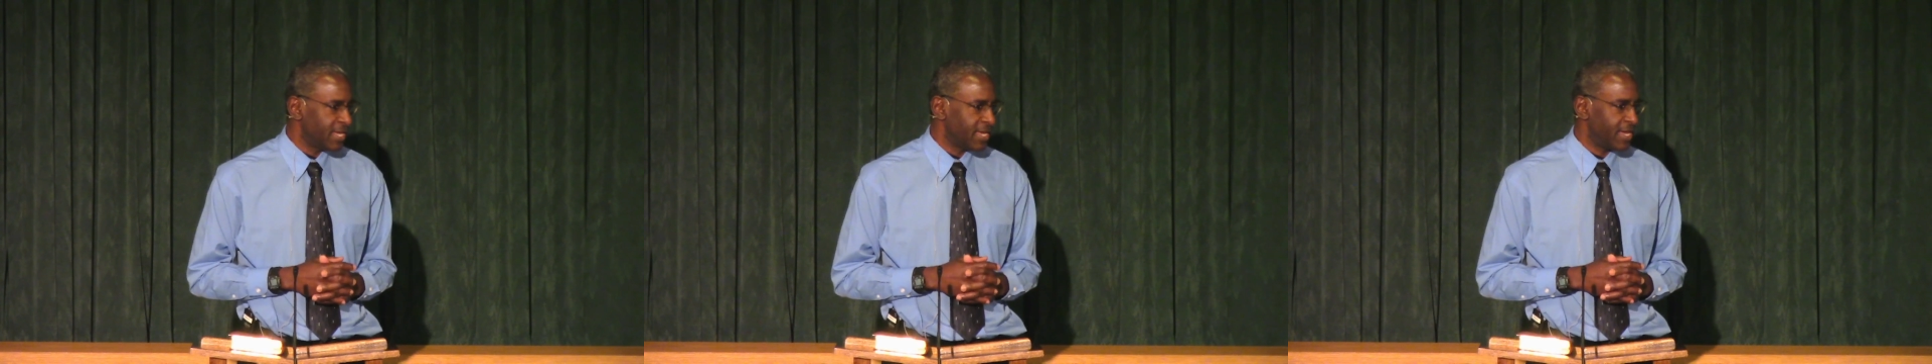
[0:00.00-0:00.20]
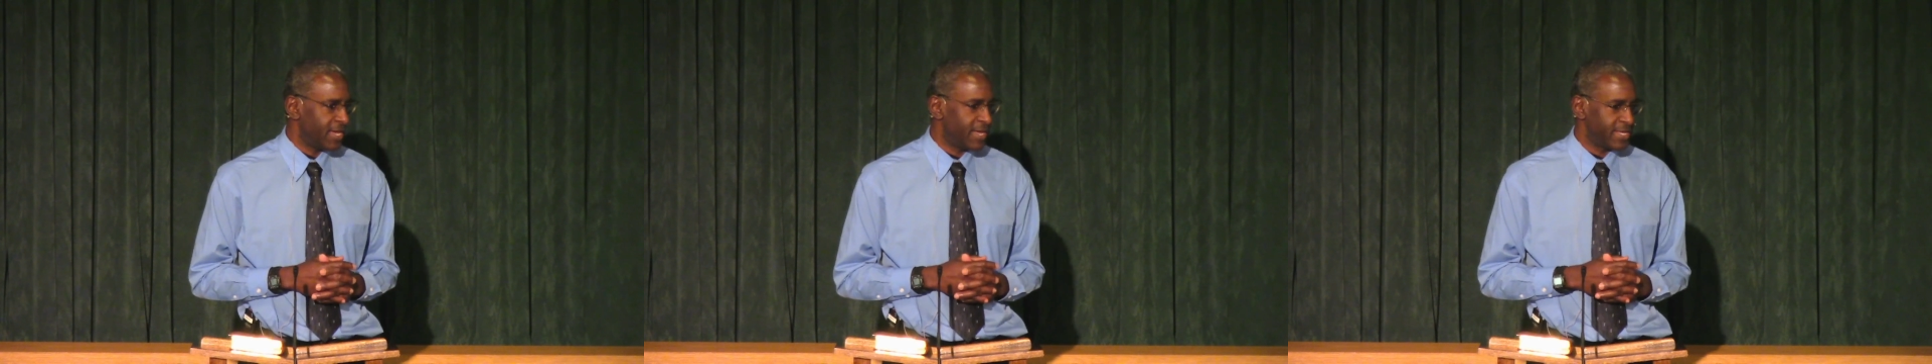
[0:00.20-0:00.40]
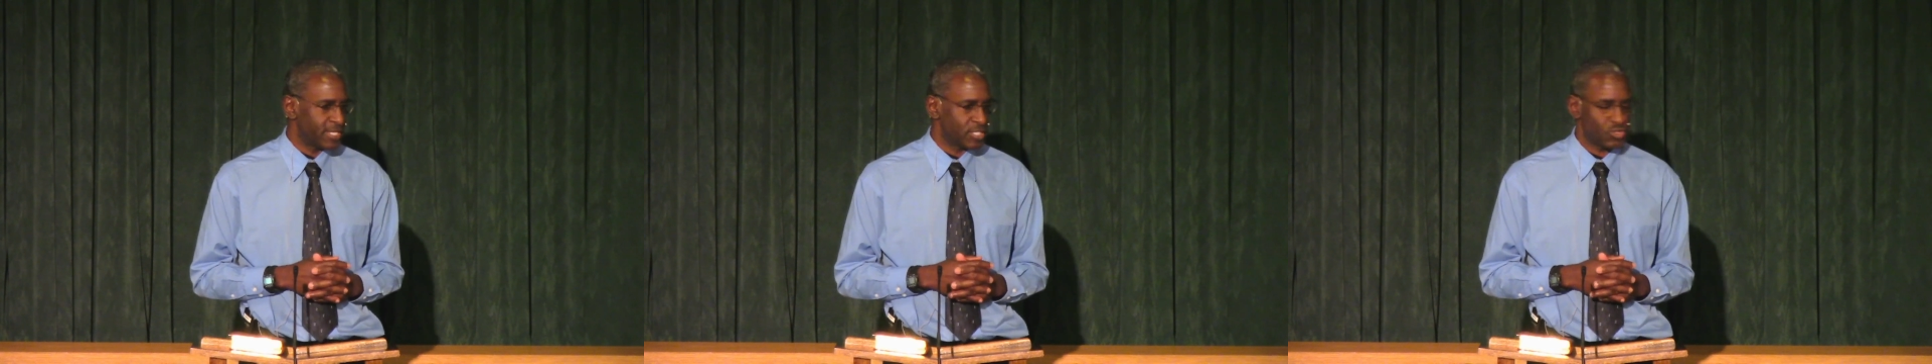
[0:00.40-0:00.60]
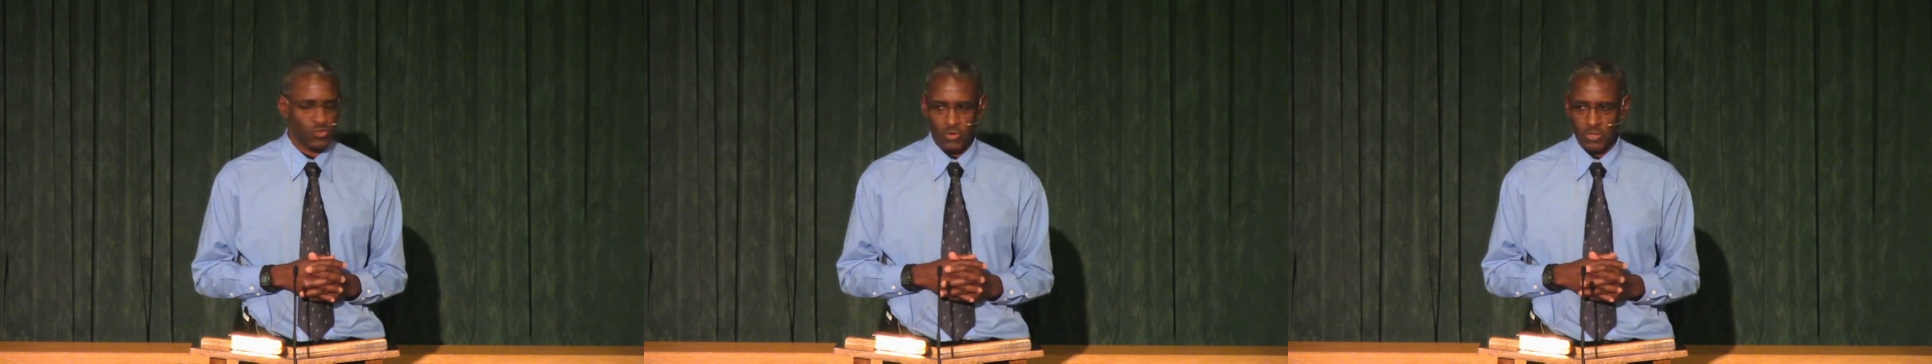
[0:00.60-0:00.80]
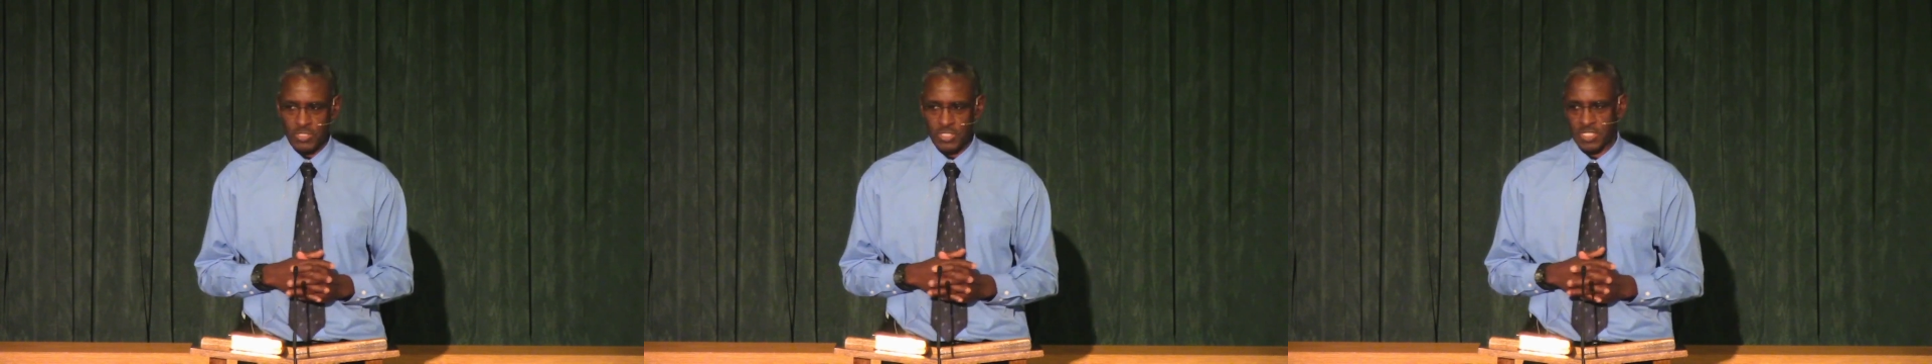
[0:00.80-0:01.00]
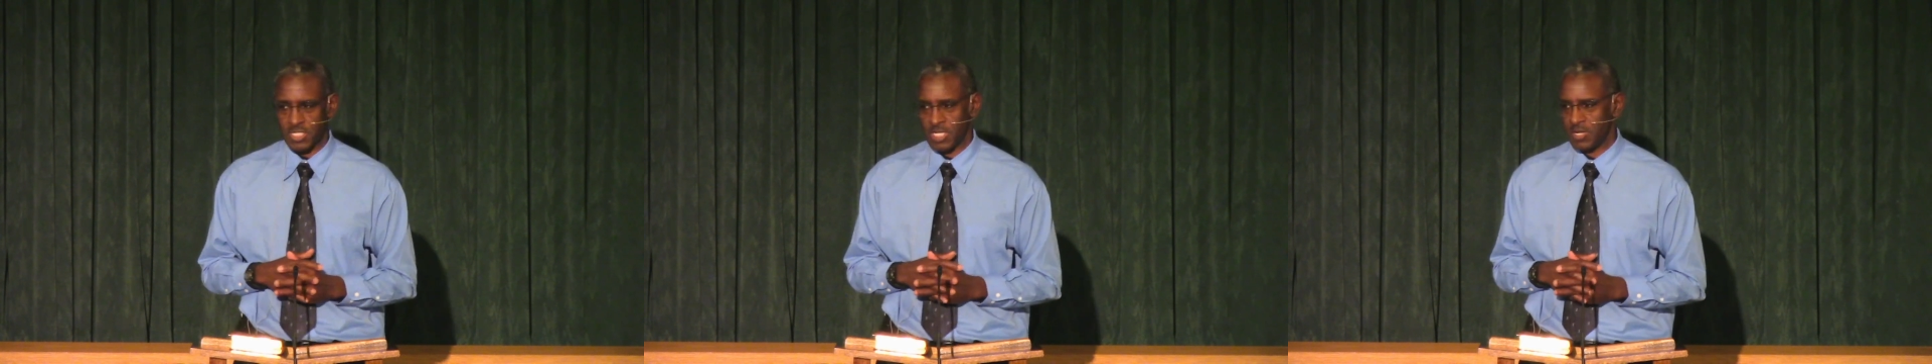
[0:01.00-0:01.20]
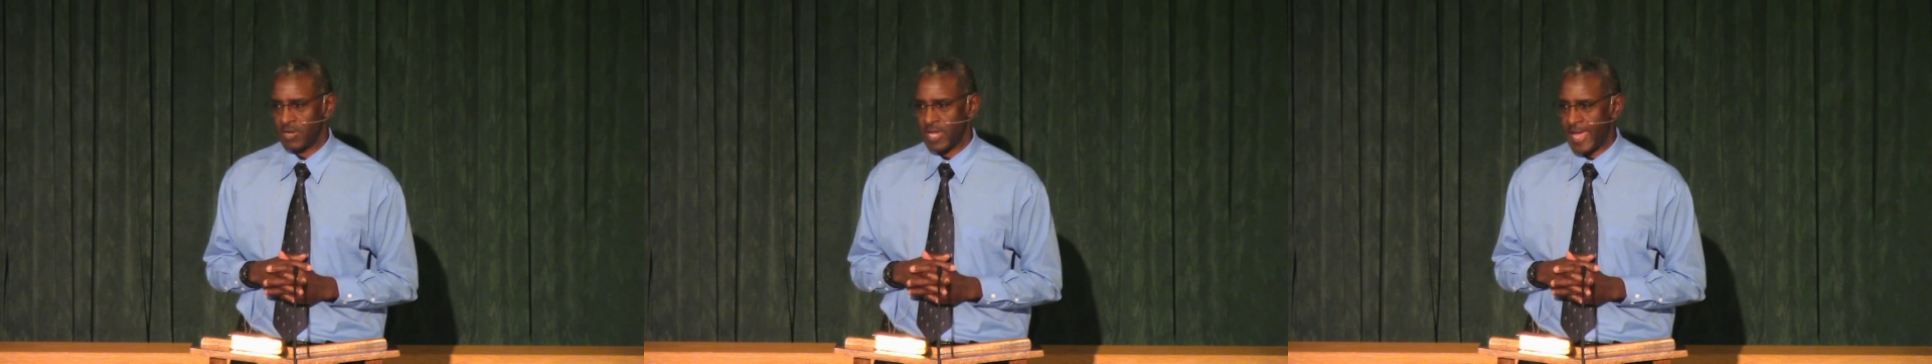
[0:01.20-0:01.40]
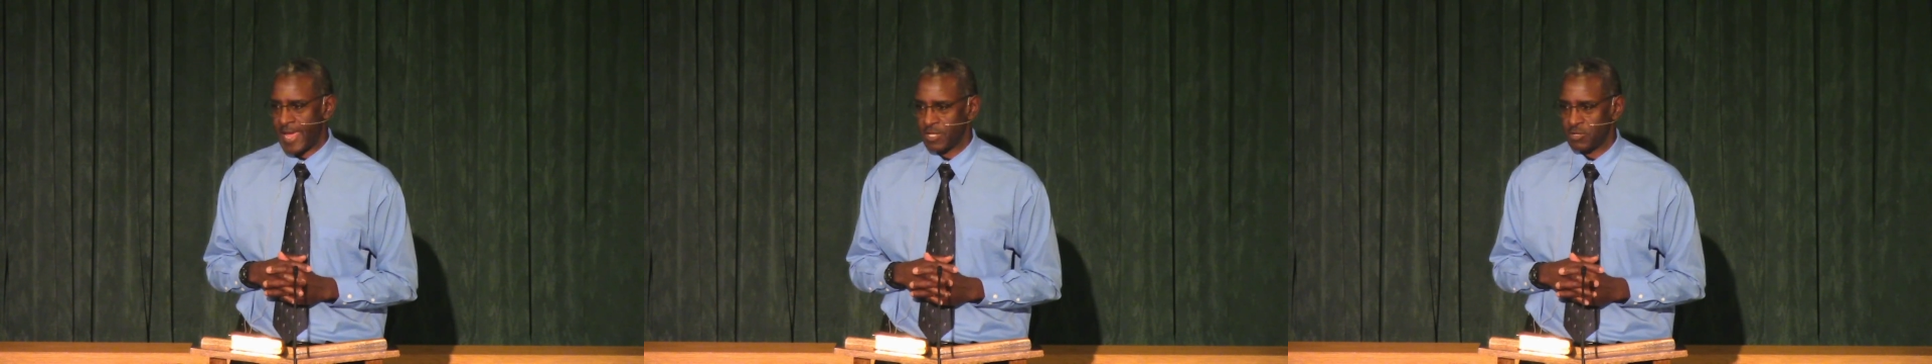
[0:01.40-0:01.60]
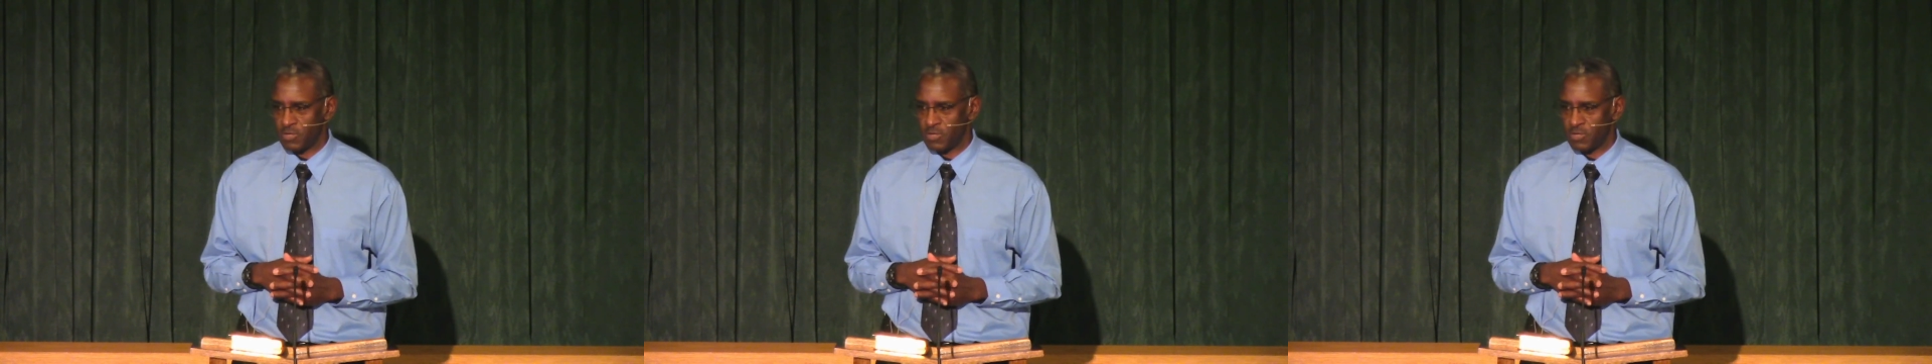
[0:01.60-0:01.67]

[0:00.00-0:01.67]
uh, his first year at